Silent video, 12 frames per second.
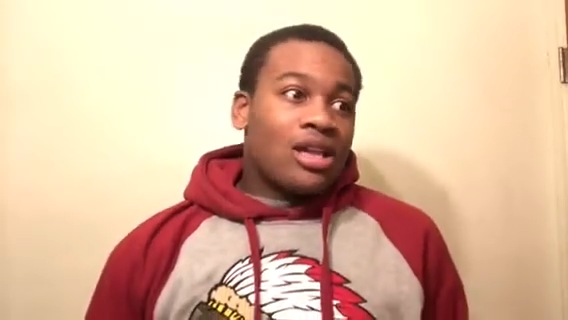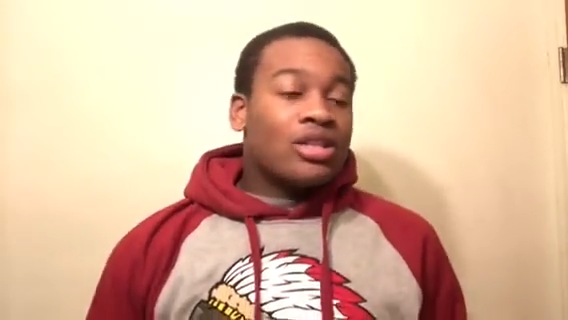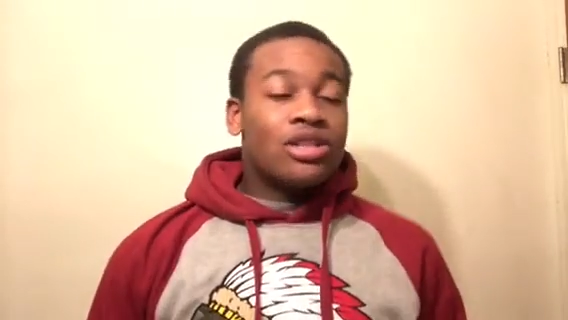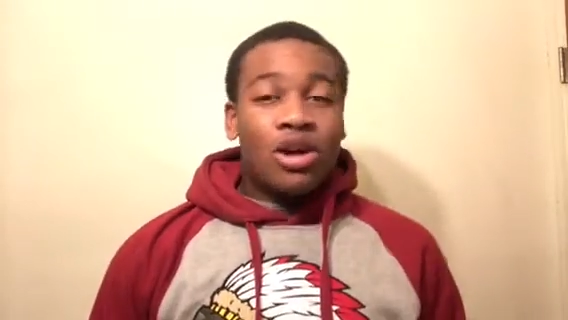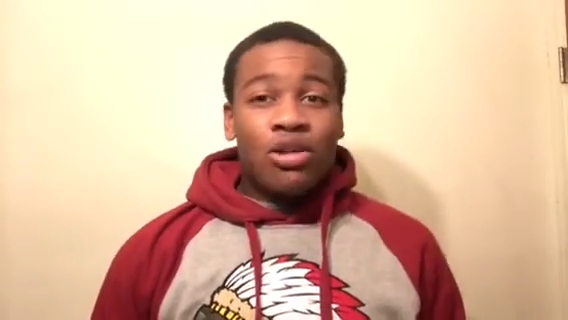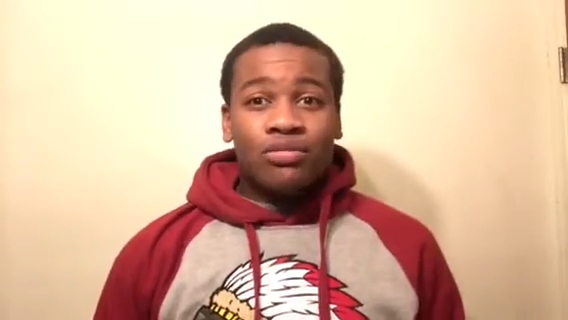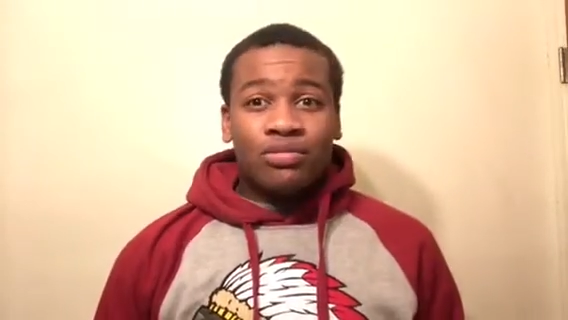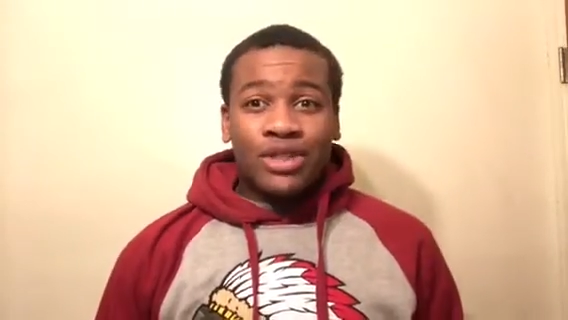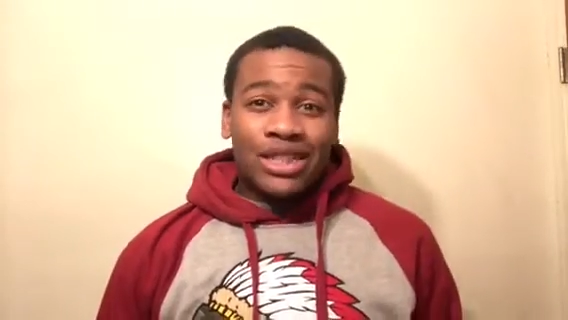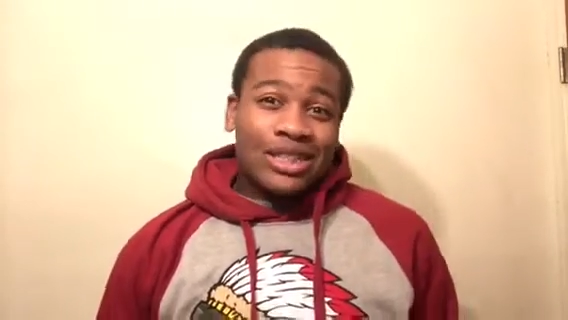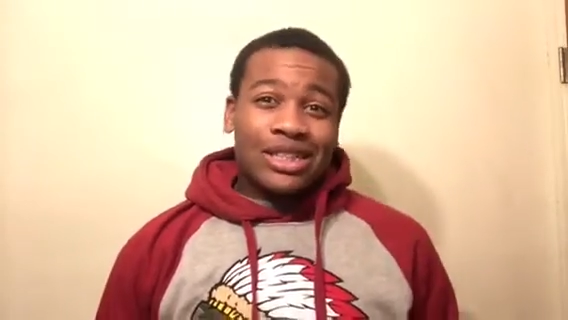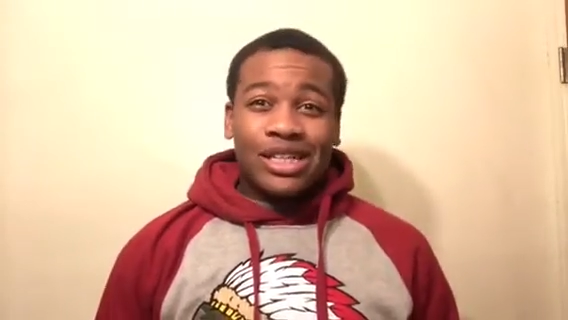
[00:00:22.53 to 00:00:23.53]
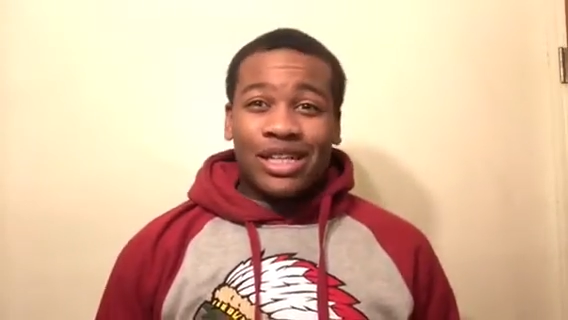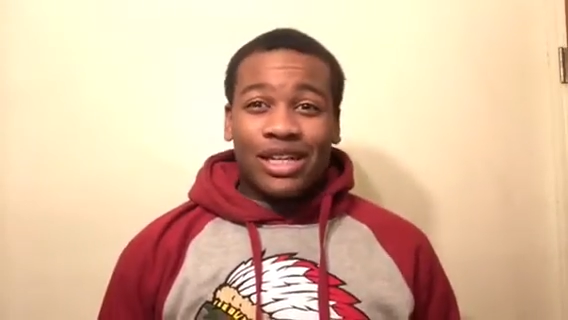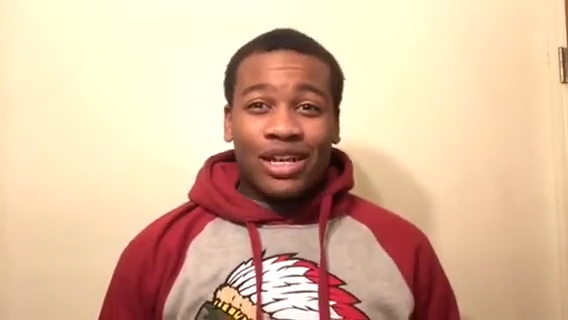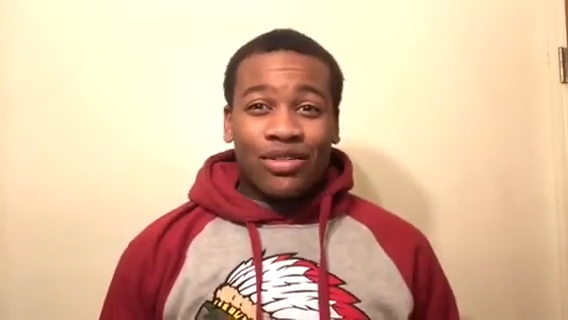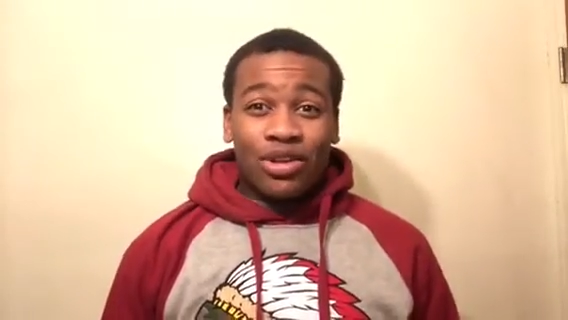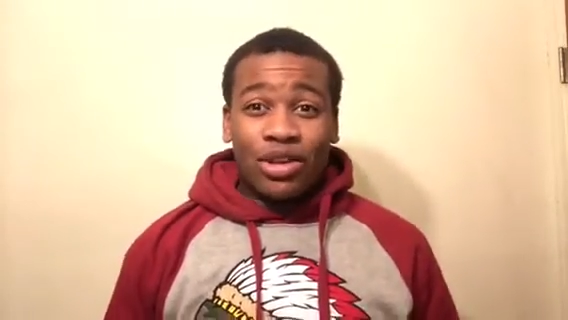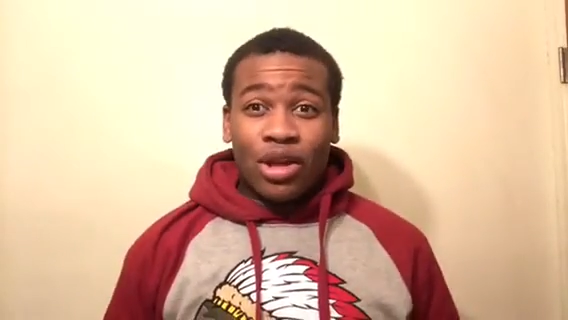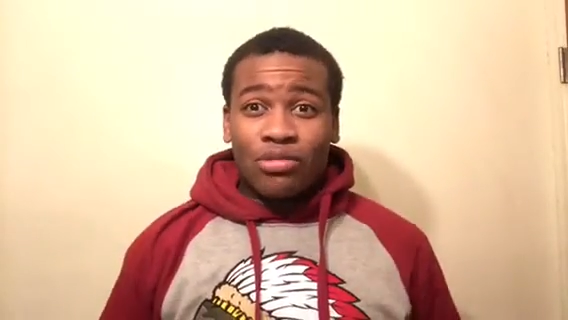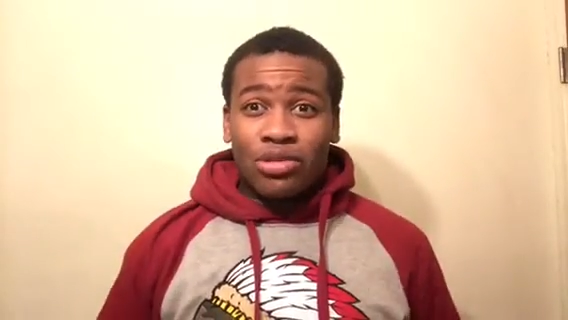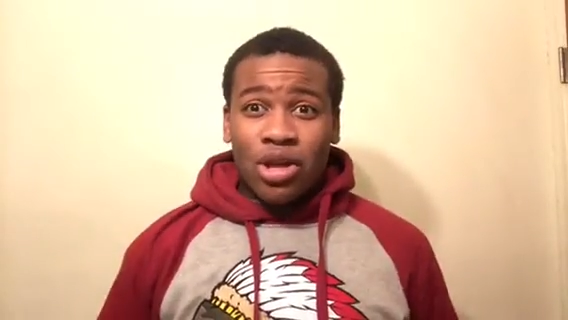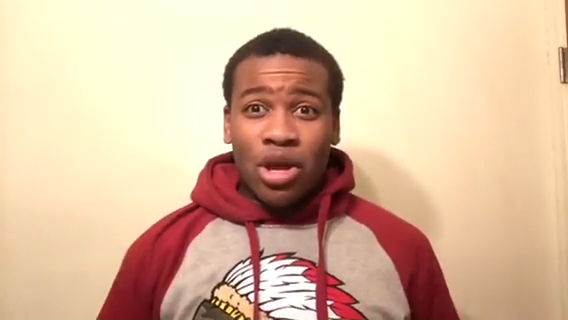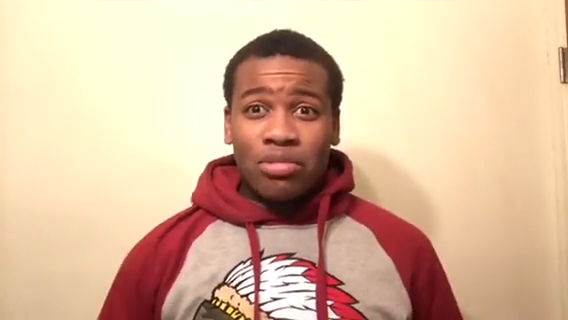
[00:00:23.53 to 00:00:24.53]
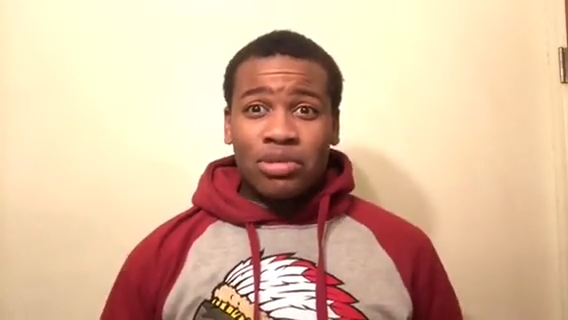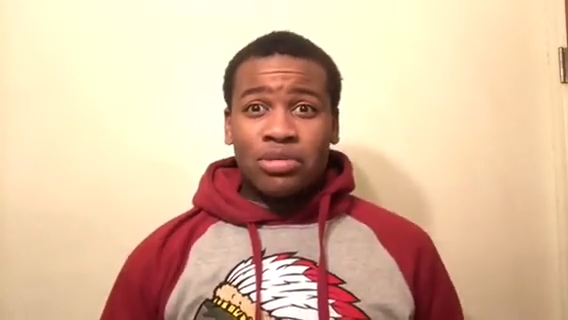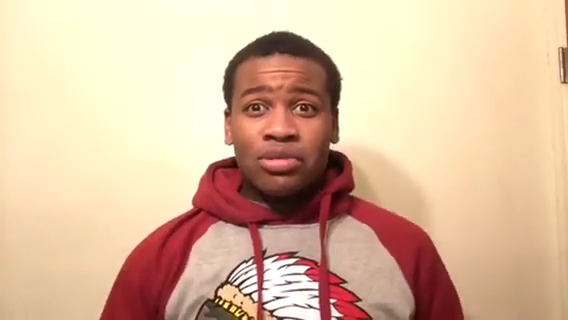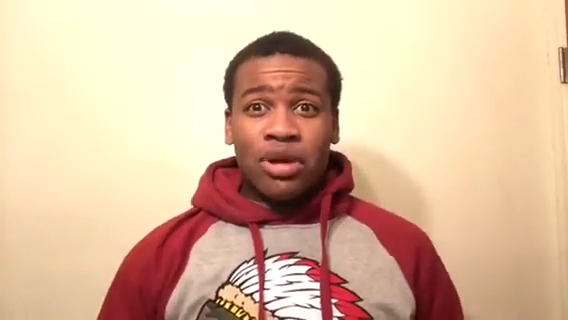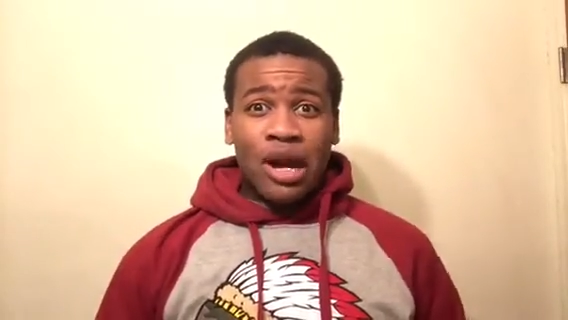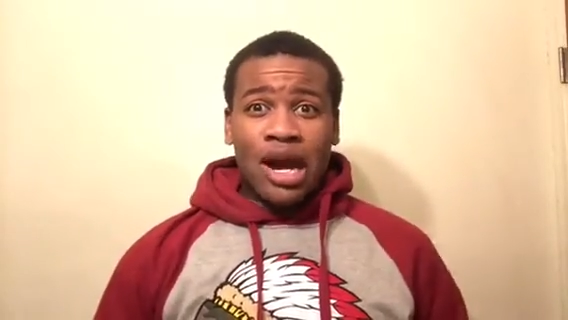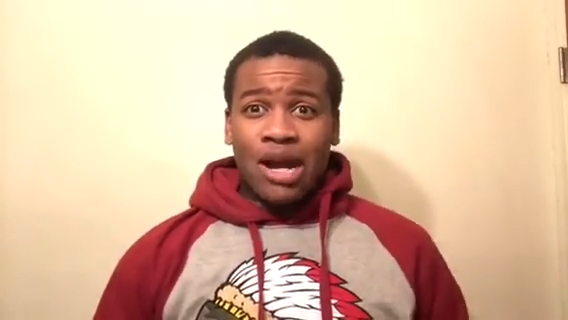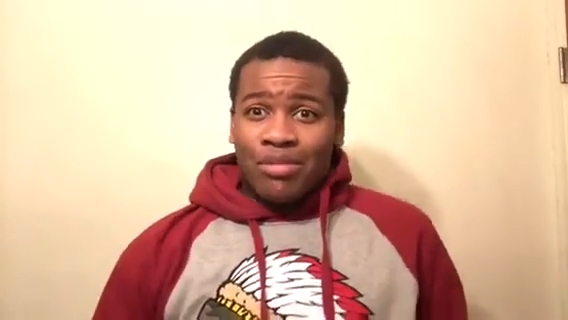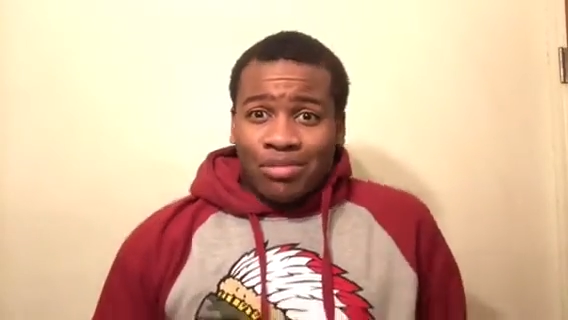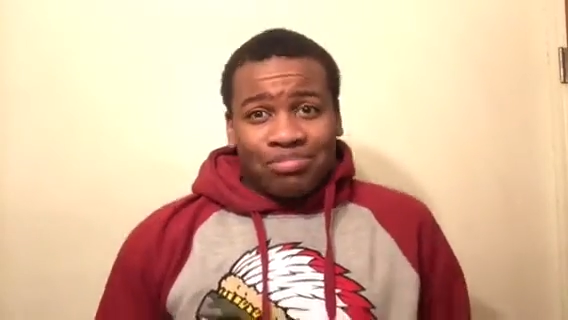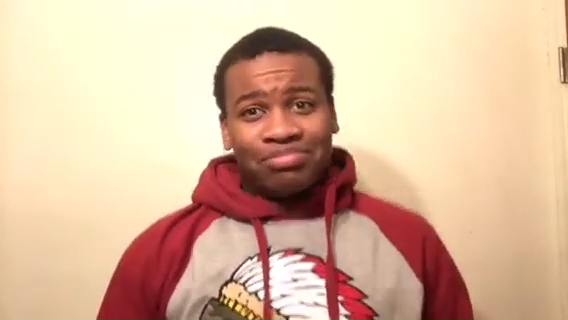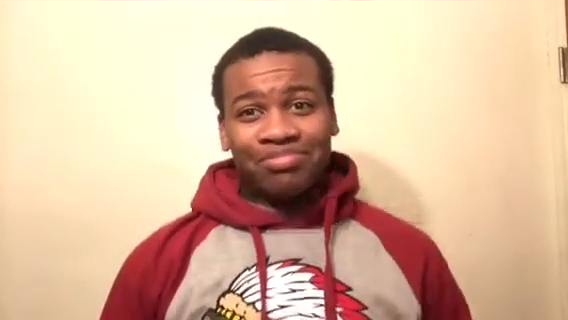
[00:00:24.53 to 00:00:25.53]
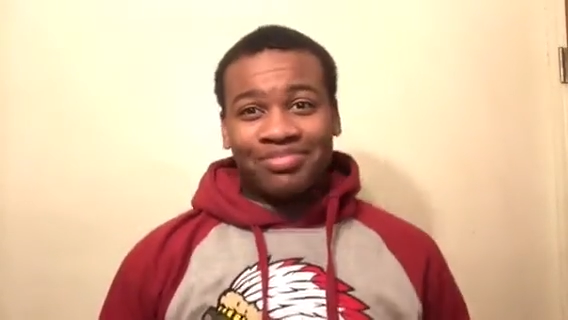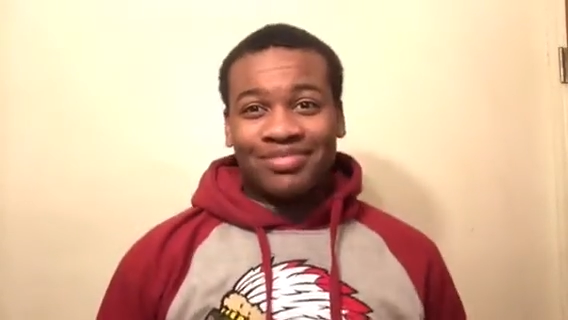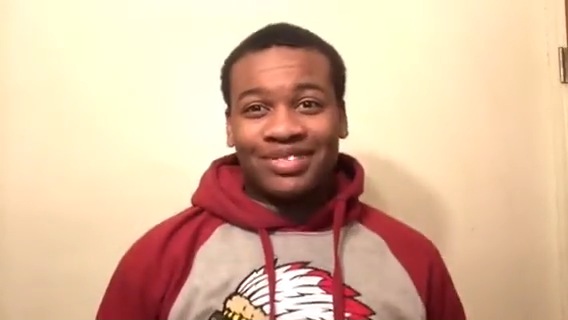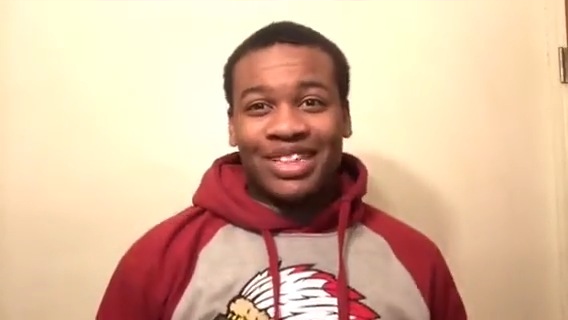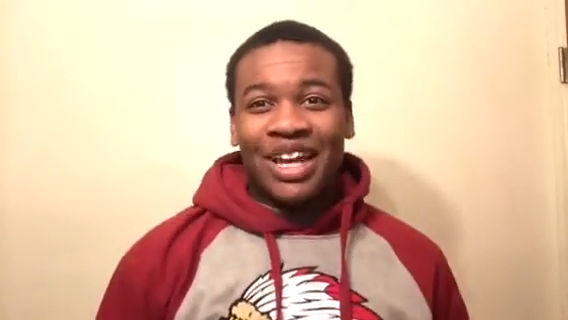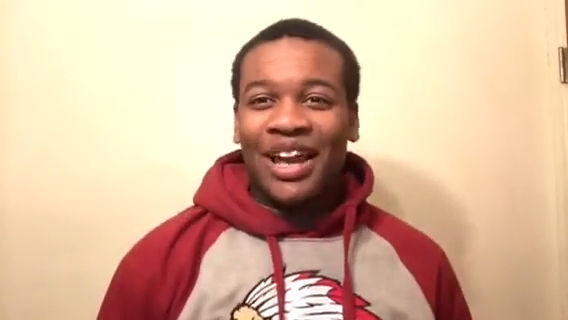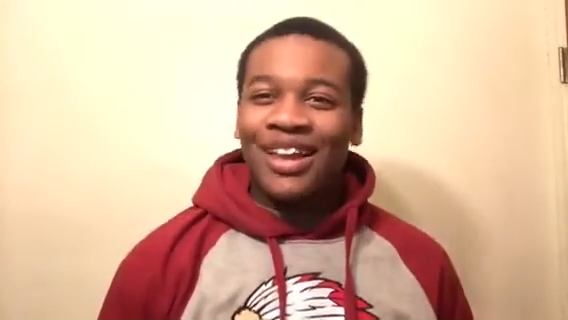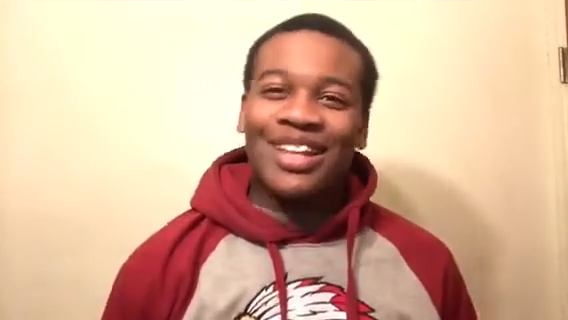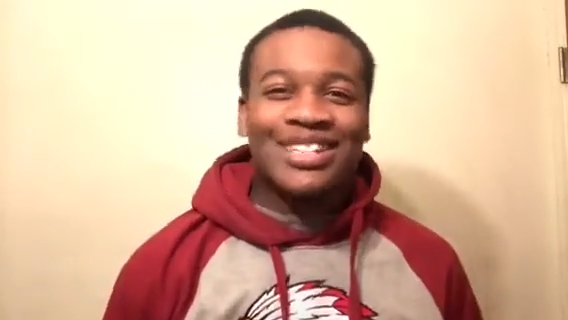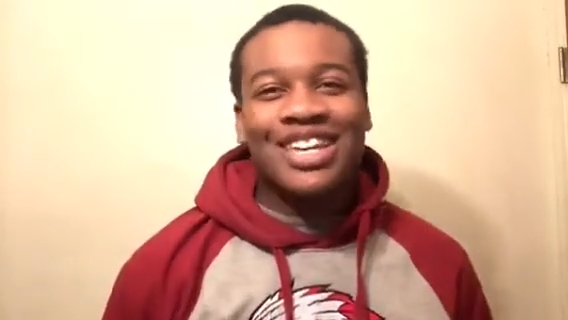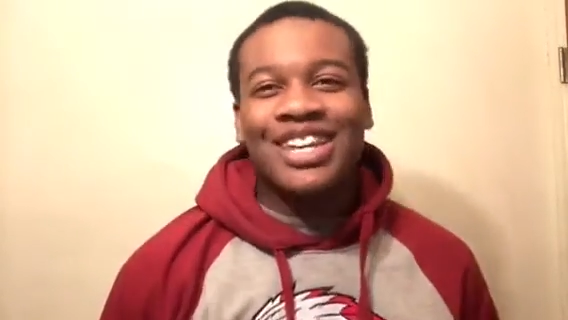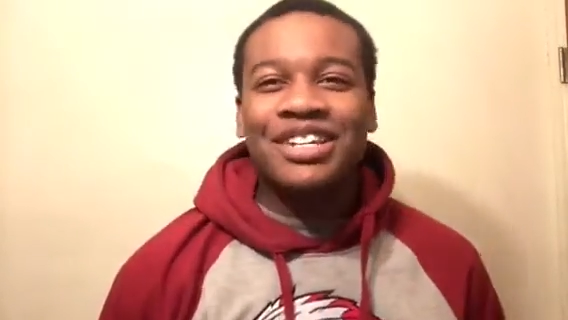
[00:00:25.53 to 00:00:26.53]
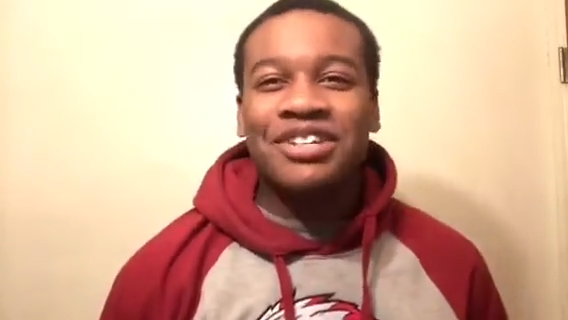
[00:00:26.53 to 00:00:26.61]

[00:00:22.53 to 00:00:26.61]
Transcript: So, give it a thumbs up, subscribe. Let's get